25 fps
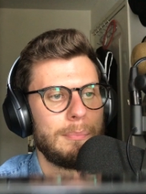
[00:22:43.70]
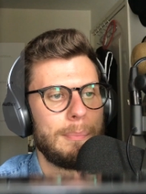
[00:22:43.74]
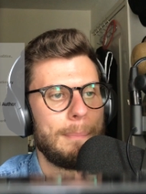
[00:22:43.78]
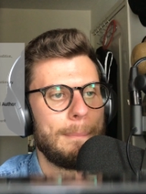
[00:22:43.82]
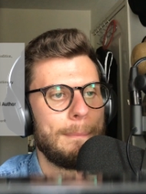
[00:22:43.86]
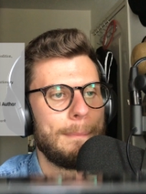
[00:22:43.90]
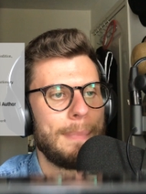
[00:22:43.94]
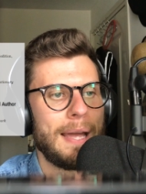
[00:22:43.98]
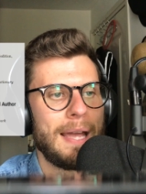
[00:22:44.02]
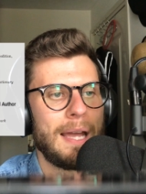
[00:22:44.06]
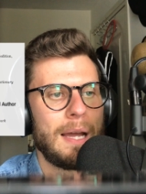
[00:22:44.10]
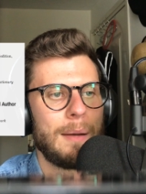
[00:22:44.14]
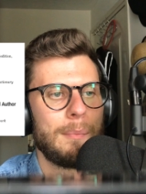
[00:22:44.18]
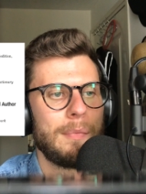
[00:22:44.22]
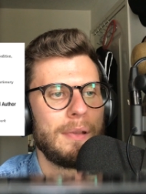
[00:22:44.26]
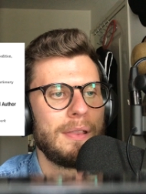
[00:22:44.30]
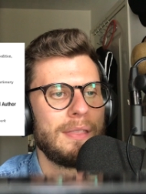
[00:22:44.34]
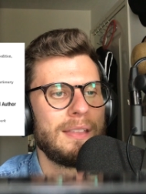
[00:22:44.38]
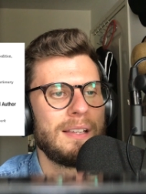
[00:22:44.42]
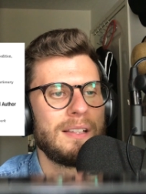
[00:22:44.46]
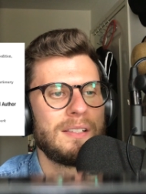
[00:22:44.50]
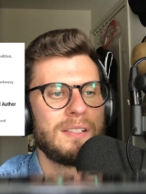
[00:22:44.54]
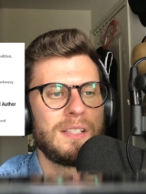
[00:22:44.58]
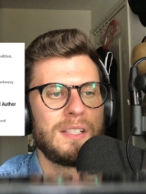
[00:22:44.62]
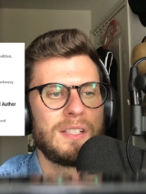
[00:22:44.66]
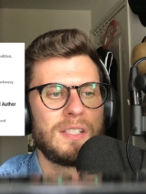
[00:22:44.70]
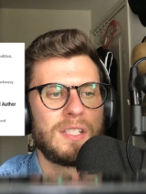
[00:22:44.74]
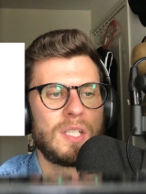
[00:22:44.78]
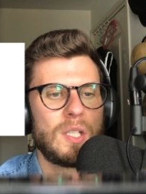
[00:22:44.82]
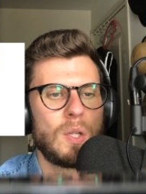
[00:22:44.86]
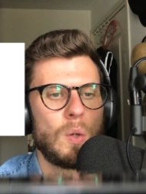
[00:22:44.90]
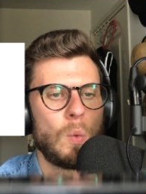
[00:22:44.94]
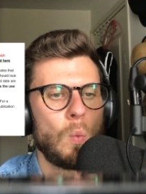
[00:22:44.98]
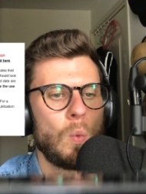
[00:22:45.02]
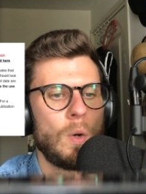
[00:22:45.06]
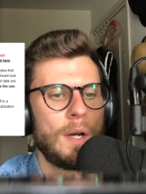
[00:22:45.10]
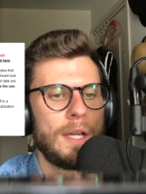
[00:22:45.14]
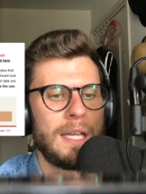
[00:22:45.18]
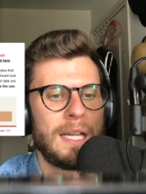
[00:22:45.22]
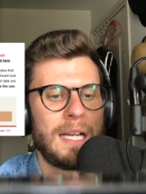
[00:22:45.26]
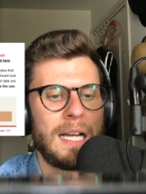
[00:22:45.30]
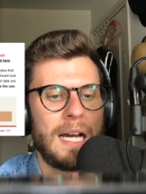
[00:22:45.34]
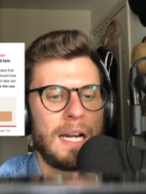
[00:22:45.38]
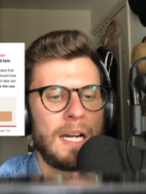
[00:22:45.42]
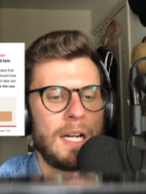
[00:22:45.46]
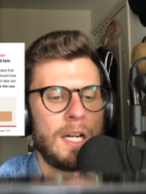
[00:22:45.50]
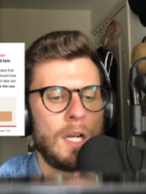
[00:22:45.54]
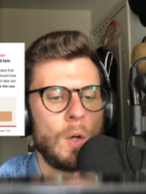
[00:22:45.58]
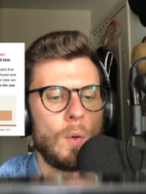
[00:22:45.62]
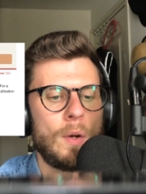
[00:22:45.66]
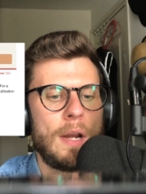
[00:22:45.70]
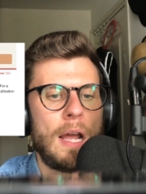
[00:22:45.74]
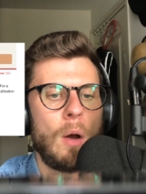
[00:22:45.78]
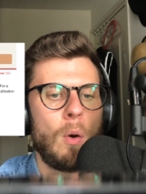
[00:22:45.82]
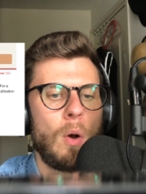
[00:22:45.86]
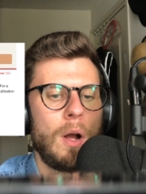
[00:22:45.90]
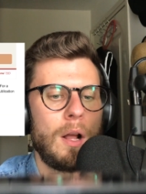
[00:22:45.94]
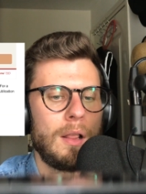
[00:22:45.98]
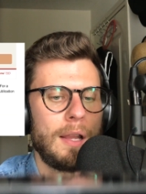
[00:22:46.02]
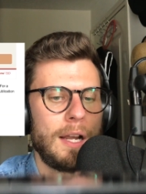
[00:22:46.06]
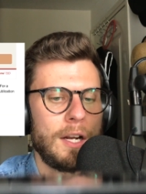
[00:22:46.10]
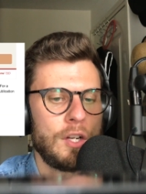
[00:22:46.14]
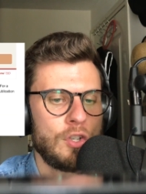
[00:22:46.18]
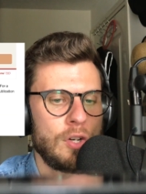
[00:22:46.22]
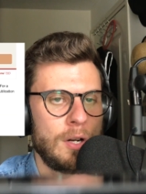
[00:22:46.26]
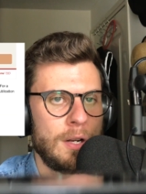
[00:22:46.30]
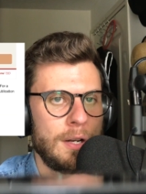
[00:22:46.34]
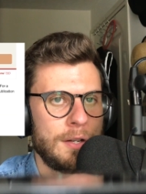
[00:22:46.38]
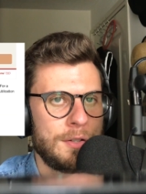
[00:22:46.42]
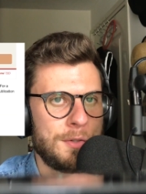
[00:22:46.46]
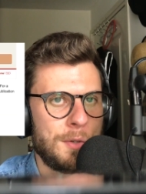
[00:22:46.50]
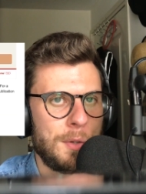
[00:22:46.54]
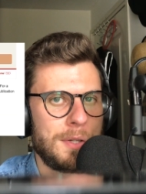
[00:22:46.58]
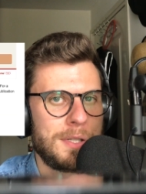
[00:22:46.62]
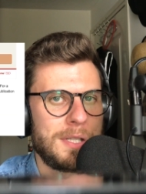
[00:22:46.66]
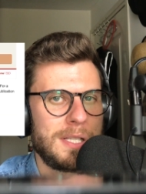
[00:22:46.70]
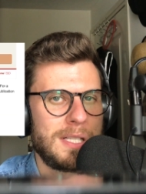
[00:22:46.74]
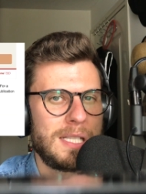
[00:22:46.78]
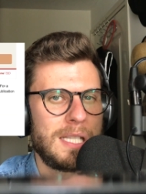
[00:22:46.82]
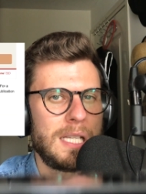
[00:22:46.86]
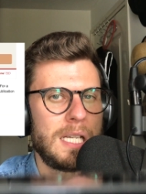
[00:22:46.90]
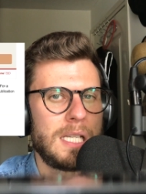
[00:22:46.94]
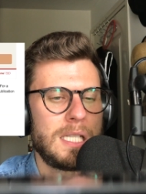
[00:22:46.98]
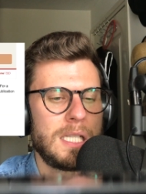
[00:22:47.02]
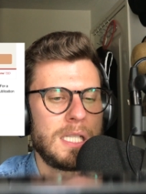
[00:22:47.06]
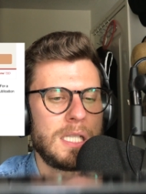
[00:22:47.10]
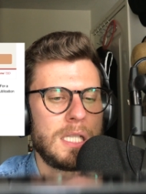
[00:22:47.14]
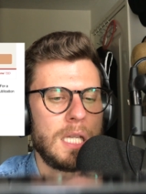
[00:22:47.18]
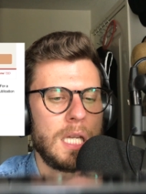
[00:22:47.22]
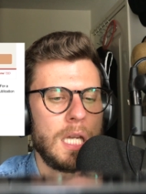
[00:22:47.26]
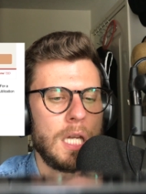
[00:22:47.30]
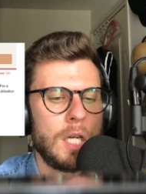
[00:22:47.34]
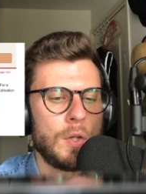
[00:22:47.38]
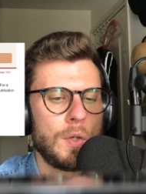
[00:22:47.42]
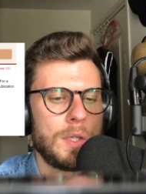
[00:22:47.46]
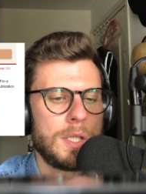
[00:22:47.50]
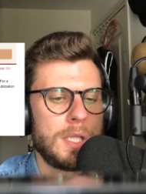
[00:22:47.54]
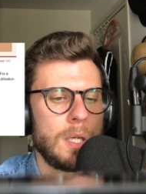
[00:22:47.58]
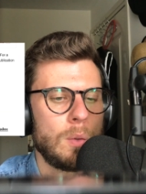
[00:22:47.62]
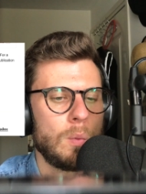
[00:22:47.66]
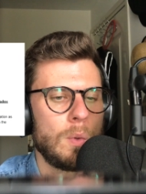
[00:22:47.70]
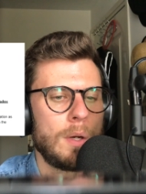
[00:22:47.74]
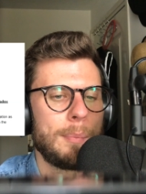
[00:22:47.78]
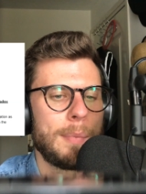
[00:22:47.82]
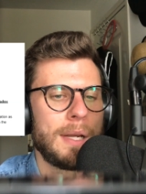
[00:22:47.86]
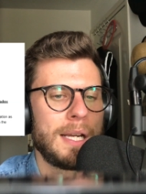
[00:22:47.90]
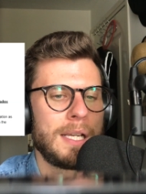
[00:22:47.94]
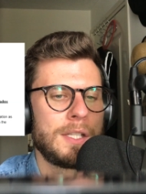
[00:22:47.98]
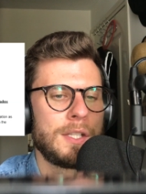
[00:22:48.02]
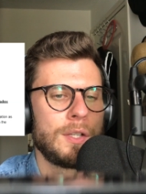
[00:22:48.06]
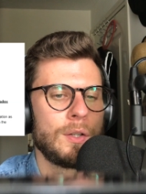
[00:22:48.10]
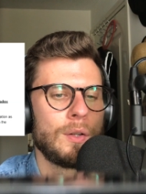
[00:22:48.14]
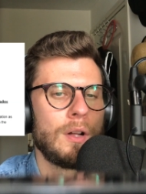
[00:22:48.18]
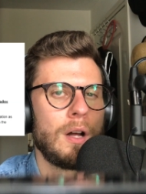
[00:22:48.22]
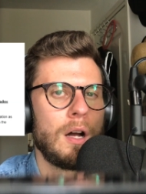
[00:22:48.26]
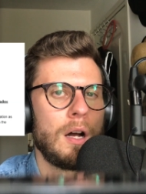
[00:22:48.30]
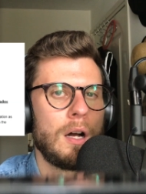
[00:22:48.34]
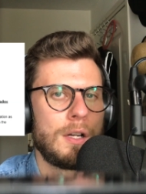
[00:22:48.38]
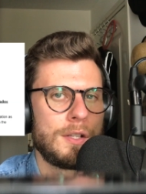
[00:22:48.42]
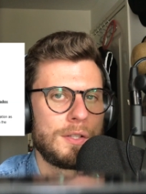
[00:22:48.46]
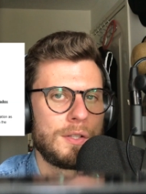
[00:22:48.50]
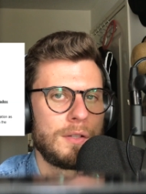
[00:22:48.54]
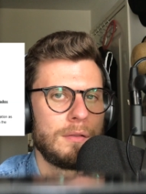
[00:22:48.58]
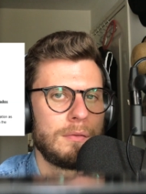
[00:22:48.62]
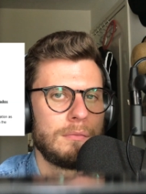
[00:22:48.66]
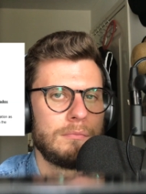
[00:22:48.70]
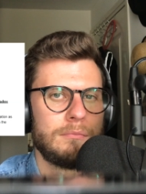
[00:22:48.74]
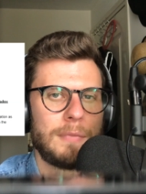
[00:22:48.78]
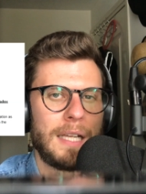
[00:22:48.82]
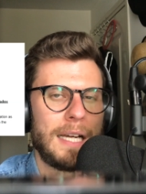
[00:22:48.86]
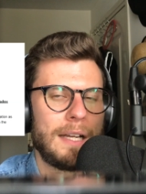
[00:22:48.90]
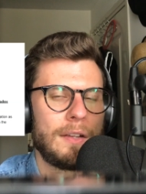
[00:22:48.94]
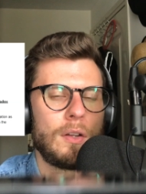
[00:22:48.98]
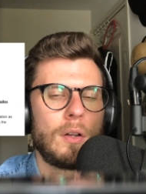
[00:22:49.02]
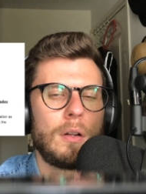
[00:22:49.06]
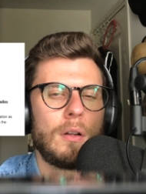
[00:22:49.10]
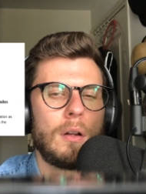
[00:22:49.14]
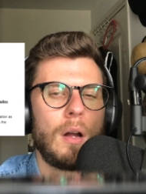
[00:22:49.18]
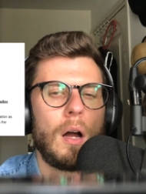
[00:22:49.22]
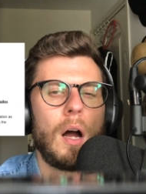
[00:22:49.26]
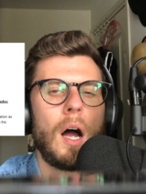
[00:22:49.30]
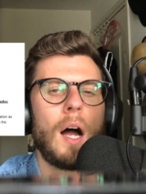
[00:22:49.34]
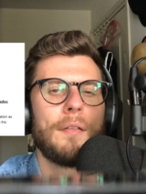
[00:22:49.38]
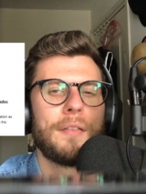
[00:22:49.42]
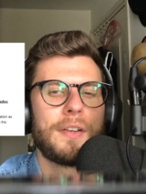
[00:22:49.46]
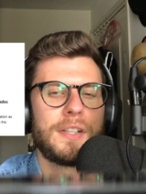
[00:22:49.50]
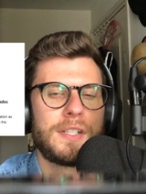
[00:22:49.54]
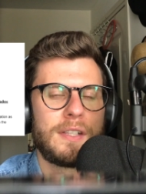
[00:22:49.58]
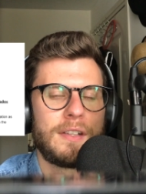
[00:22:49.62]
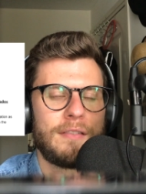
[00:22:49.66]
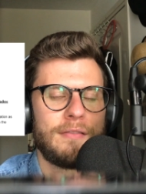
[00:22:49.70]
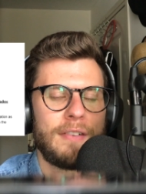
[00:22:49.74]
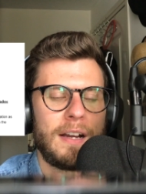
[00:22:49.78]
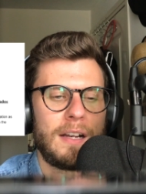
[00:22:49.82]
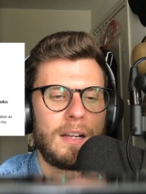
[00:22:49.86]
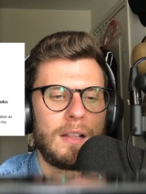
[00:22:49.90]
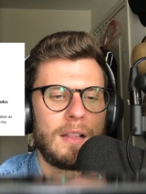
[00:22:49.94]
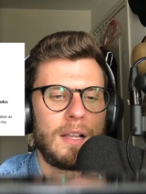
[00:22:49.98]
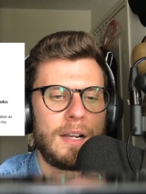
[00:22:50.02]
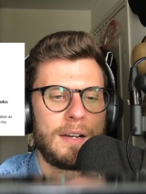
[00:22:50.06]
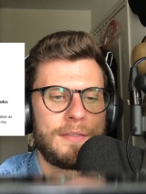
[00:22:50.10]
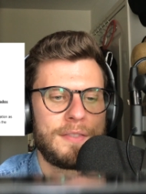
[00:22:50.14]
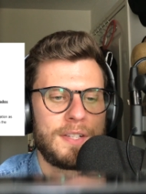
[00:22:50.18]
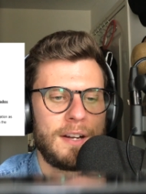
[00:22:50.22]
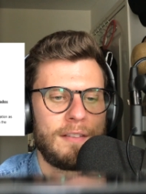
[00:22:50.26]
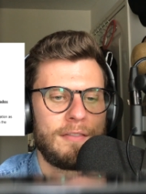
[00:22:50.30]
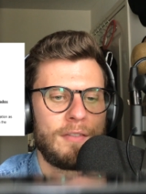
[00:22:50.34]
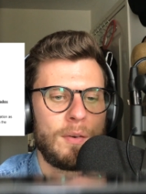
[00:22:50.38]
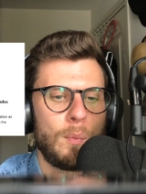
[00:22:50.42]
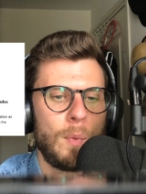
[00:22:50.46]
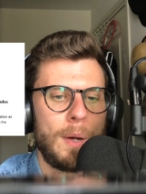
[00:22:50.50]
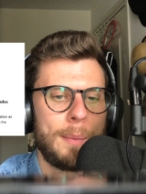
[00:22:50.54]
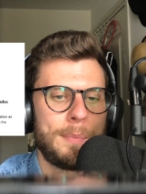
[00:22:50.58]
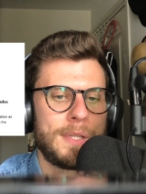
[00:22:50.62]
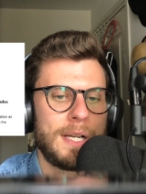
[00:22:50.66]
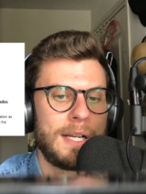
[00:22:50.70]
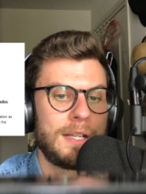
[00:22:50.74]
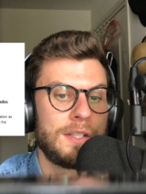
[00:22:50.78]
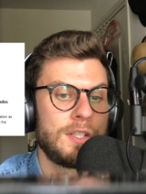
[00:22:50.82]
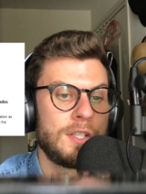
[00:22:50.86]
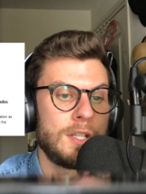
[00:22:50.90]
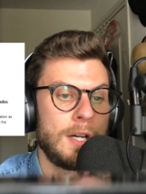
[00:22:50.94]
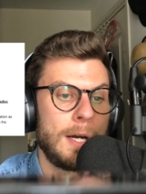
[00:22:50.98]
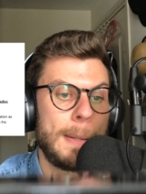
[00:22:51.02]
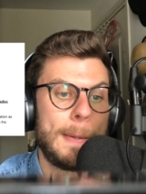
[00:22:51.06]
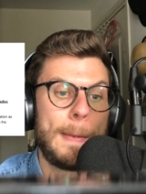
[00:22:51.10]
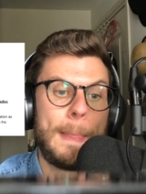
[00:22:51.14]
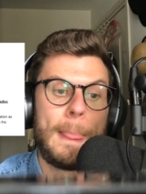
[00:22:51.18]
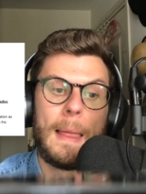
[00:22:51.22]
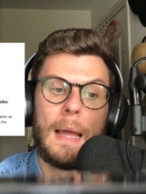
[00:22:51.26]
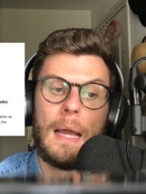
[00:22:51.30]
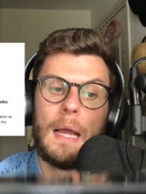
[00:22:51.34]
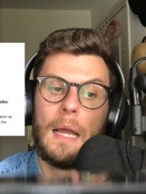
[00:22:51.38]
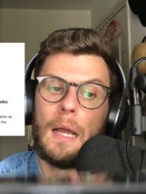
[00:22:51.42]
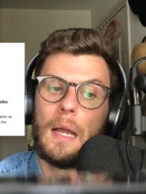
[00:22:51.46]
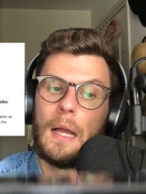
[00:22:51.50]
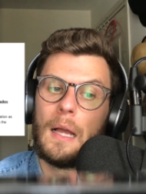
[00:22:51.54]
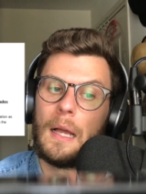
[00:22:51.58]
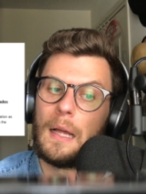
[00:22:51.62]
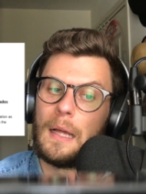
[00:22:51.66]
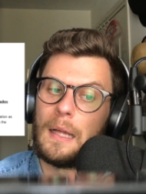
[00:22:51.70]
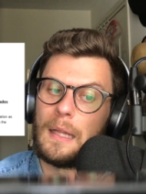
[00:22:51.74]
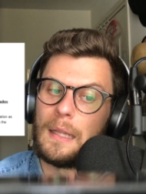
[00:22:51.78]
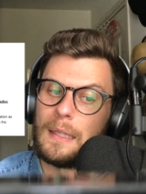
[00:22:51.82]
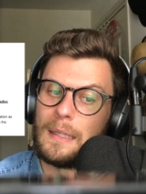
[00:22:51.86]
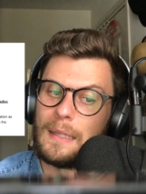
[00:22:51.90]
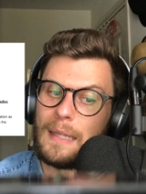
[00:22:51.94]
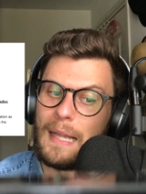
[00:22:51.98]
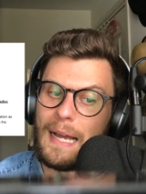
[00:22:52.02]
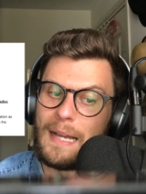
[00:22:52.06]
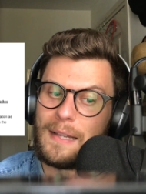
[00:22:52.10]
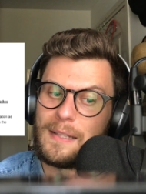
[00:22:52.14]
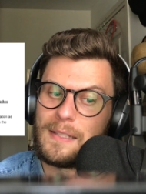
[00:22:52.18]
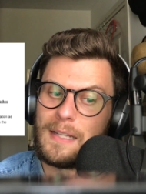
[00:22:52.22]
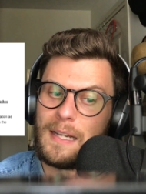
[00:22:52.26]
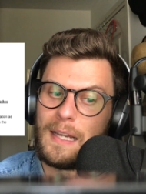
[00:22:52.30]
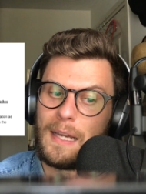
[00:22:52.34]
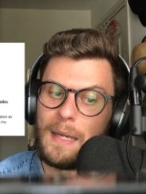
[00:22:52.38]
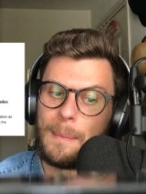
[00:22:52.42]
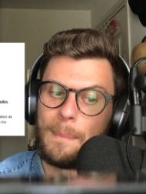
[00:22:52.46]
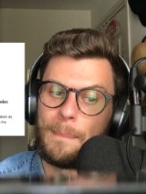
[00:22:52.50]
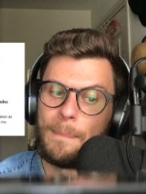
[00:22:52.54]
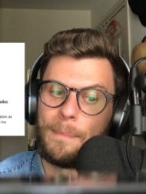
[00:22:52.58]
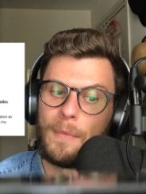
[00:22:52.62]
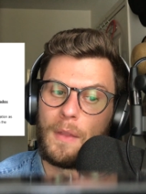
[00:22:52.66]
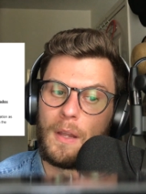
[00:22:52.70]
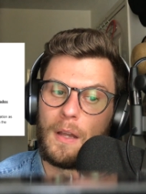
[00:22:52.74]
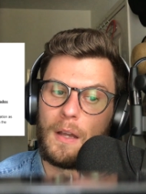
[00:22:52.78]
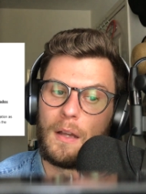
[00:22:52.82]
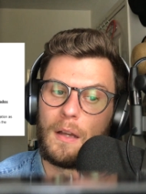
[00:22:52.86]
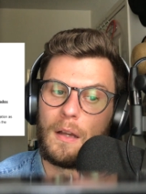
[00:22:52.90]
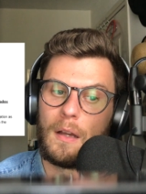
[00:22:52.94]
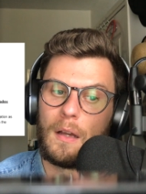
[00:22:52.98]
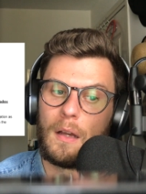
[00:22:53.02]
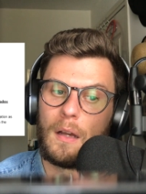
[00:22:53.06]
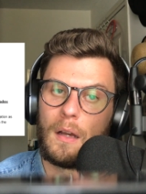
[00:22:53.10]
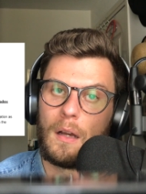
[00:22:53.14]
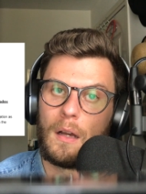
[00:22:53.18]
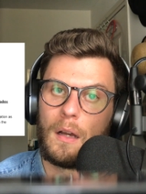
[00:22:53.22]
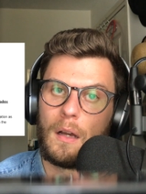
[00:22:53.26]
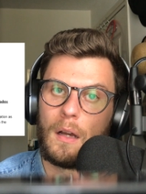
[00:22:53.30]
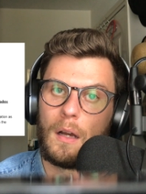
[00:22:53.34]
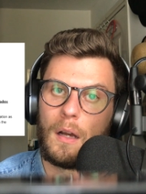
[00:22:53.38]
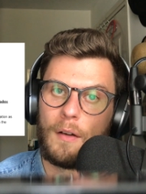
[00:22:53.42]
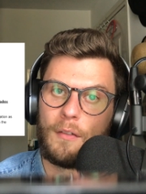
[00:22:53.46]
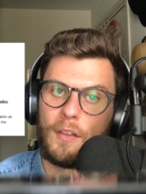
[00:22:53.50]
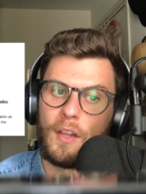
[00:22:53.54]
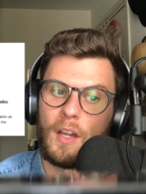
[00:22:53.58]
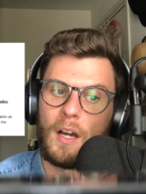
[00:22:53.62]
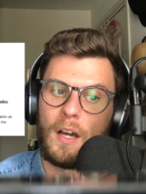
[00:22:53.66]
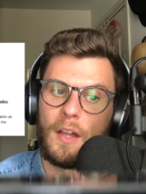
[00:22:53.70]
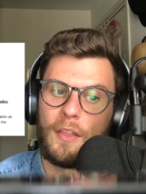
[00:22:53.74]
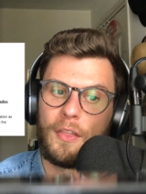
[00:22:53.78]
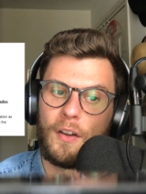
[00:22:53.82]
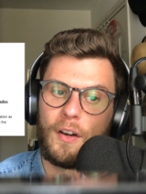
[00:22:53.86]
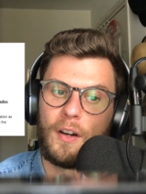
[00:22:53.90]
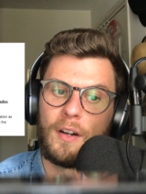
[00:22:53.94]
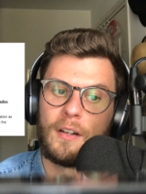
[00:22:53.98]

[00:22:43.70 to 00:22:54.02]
Bam. This is what you got to know. Now, electronic sources, this is the interesting one because you'll obviously find a lot of stuff from websites. So last name of the author,